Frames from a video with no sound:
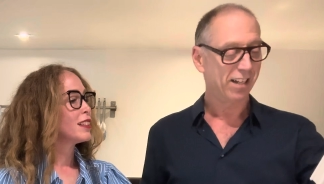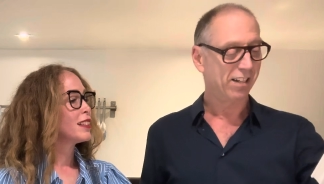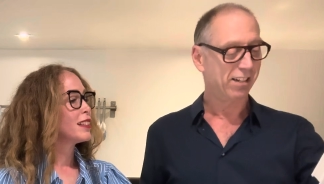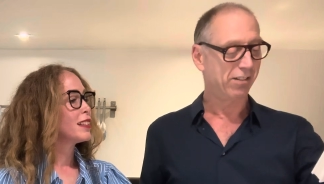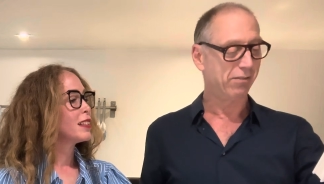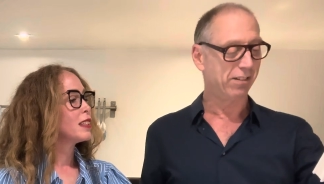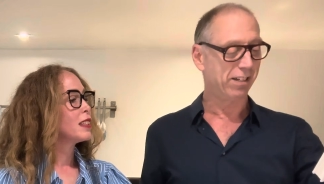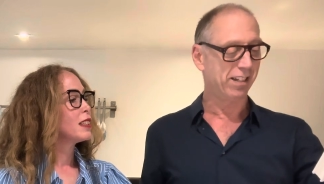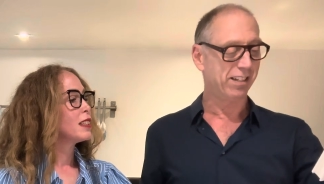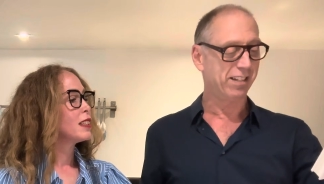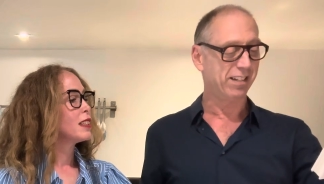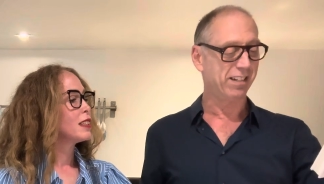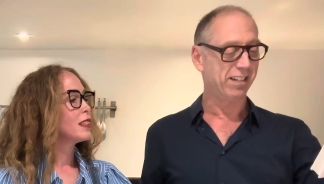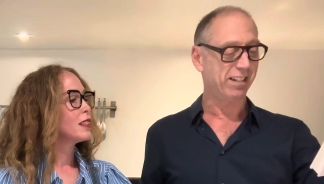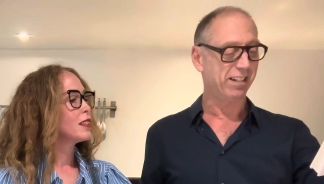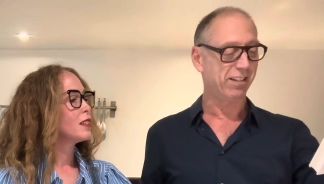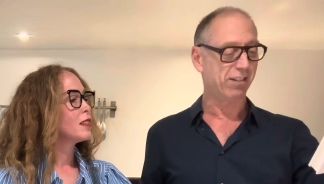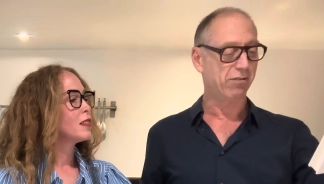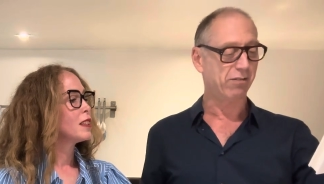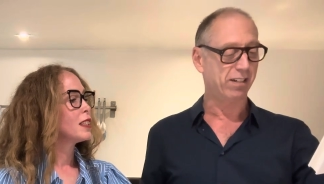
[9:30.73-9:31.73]
Speaker 1: To
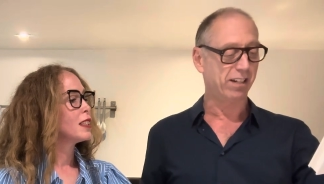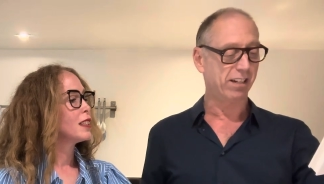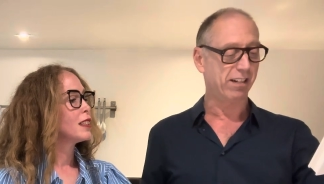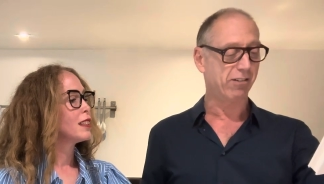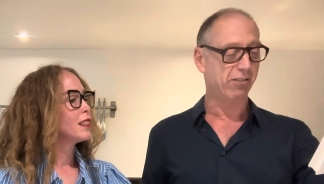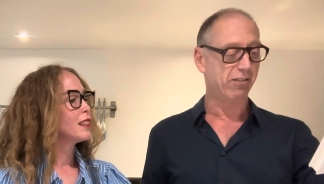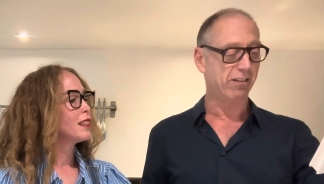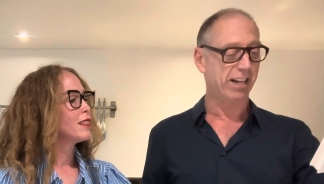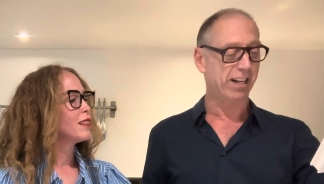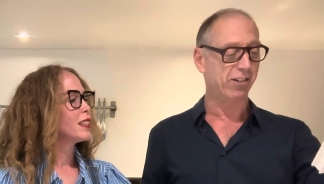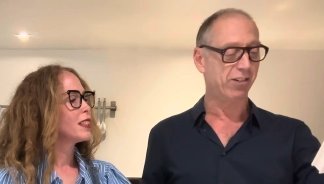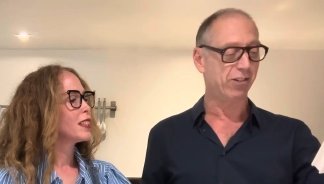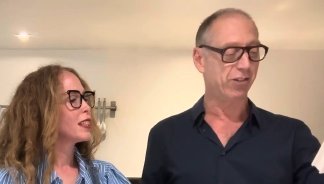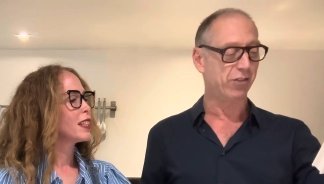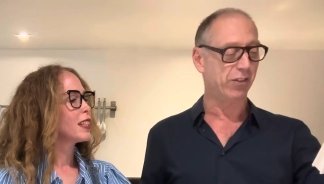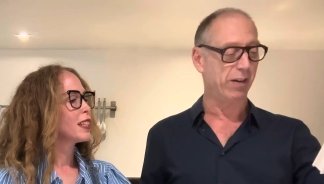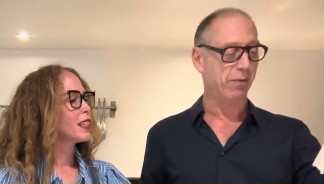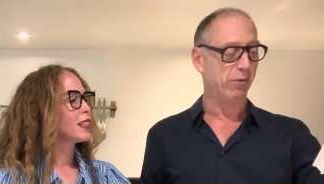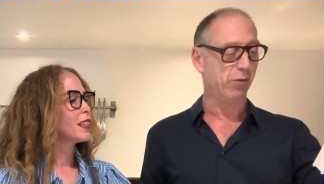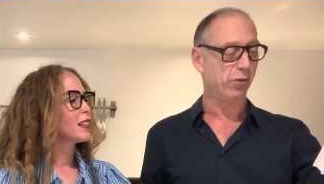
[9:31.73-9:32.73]
create her
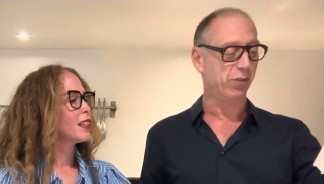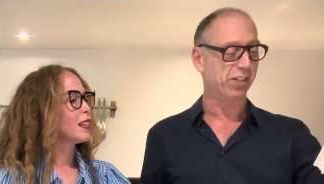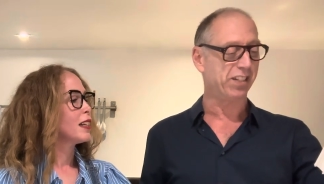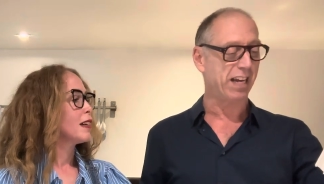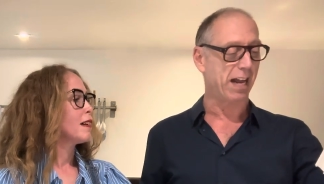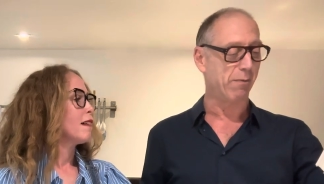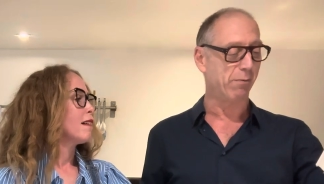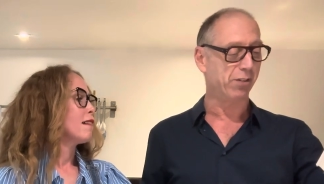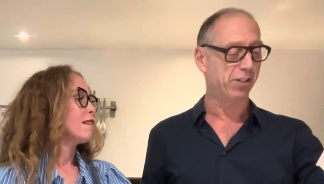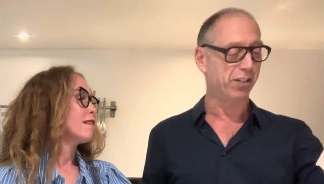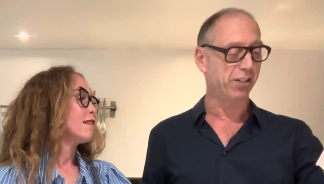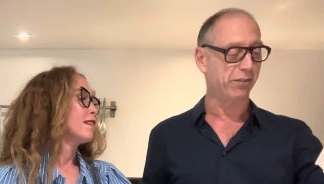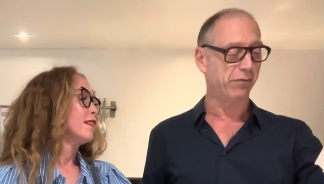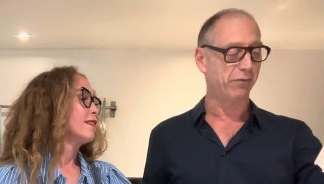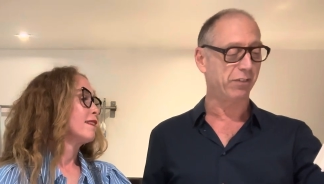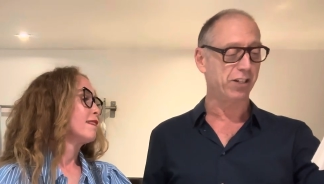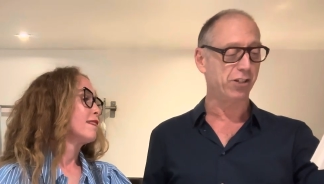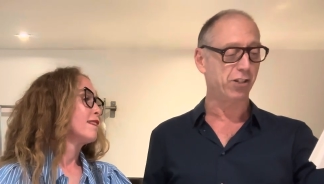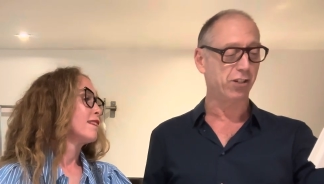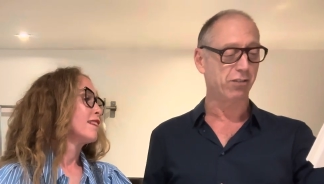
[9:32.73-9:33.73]
dream to establish a
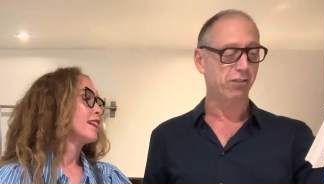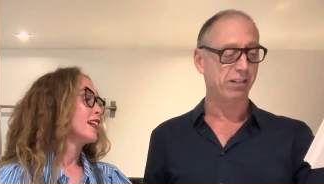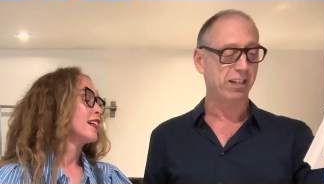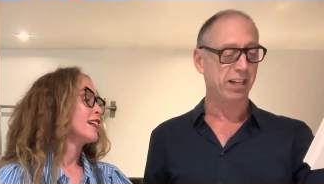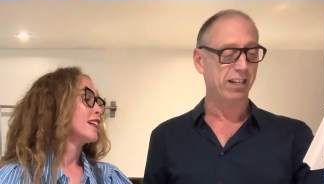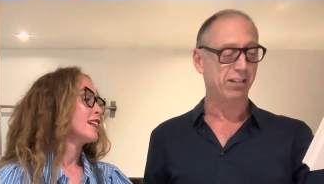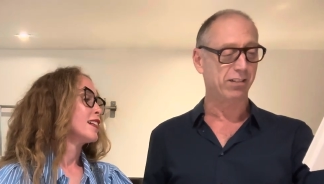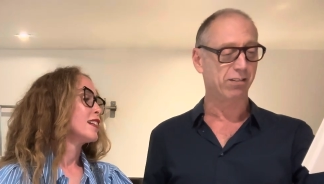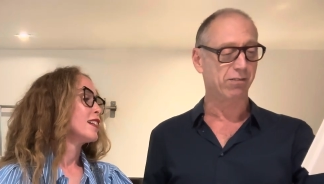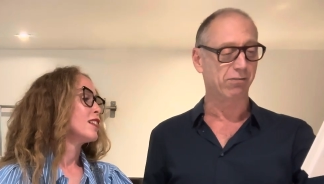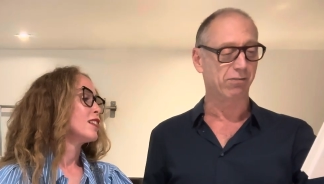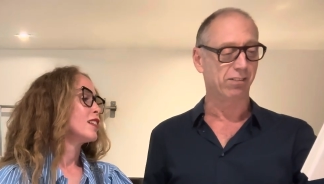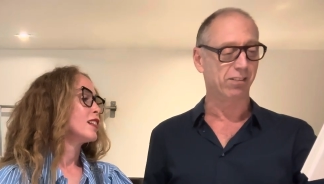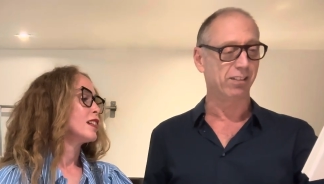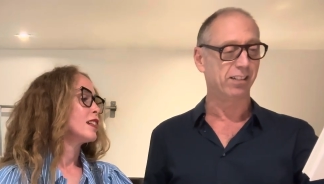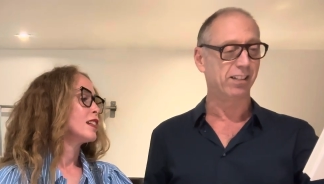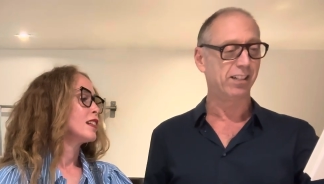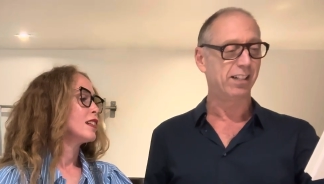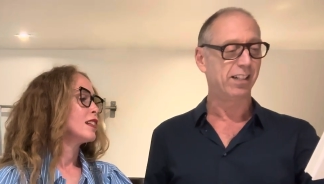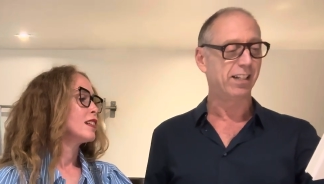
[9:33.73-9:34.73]
French cooking
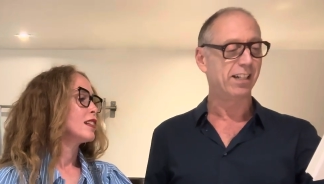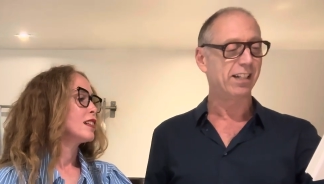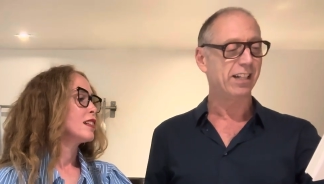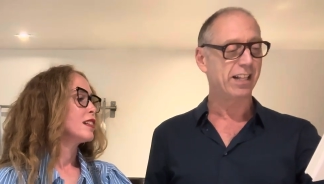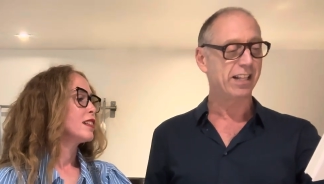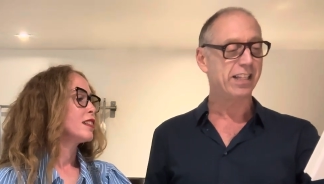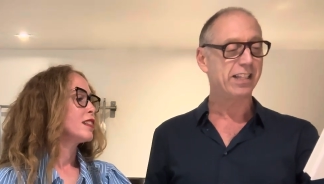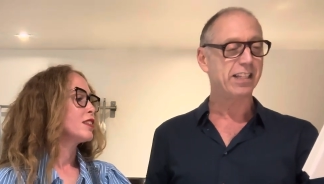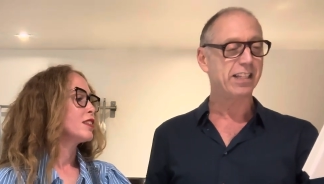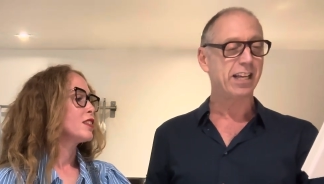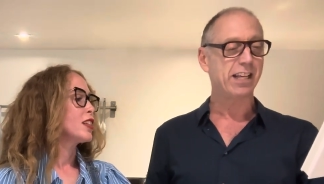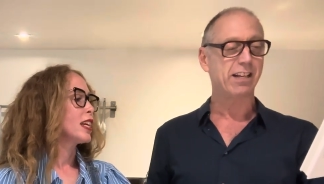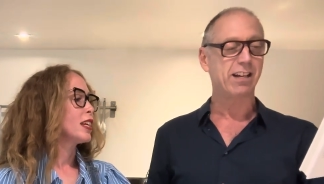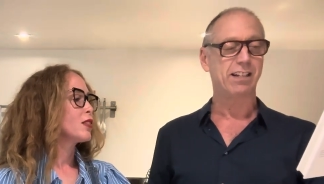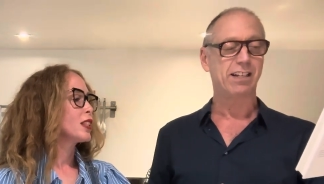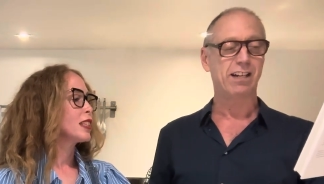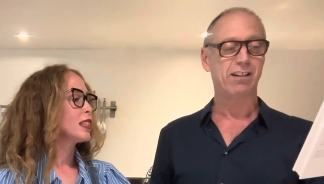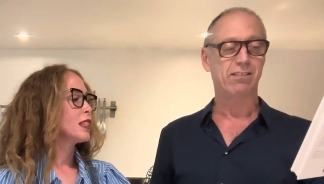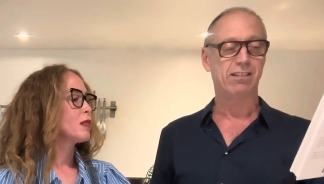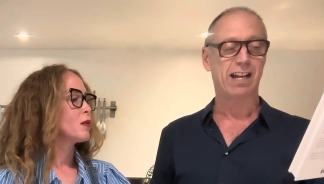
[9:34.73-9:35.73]
school. I think they
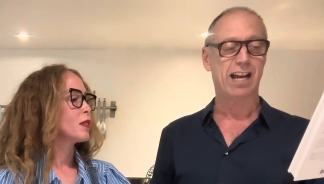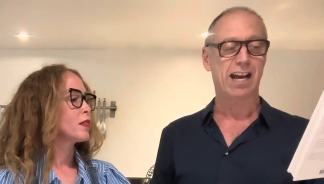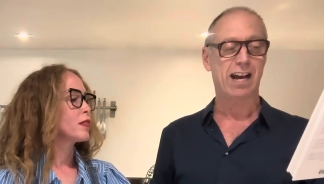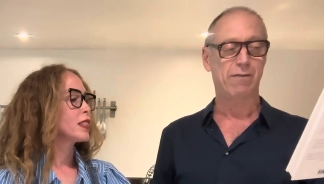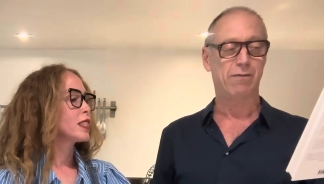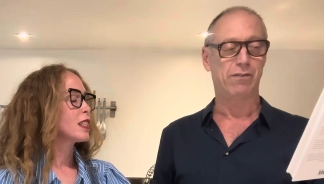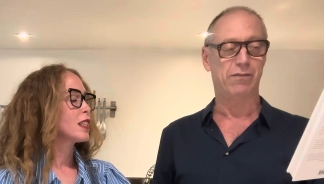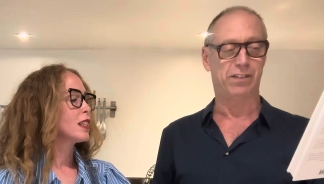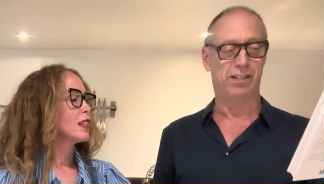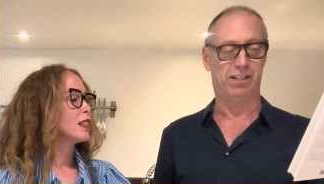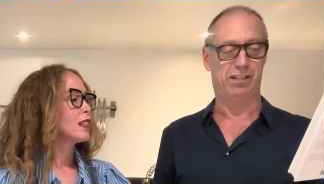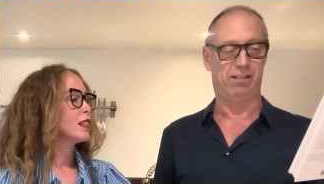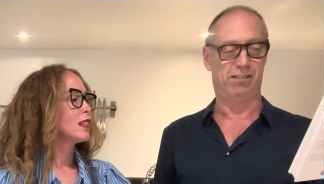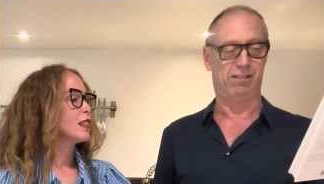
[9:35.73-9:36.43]
cut out half of it.